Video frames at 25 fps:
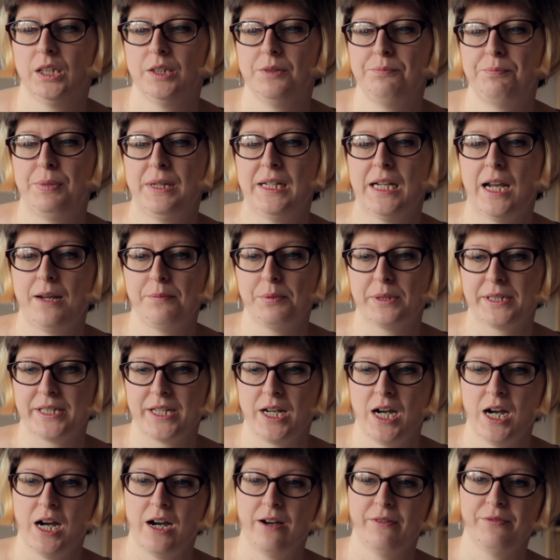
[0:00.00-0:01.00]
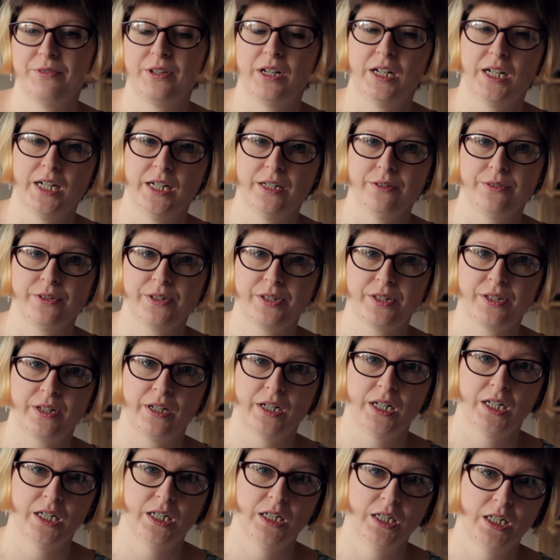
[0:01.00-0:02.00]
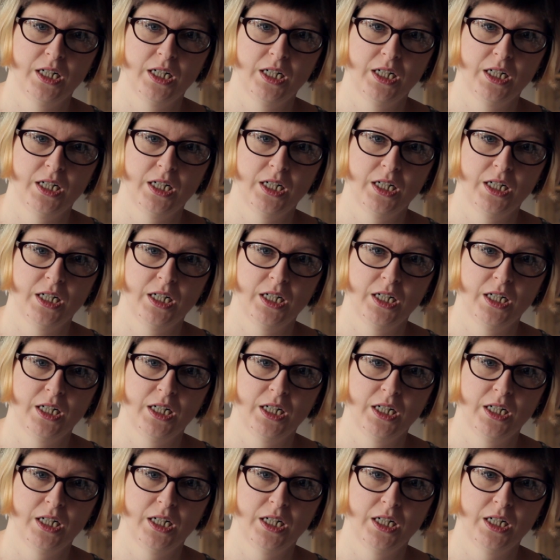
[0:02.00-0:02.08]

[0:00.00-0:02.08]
being able to have that answer.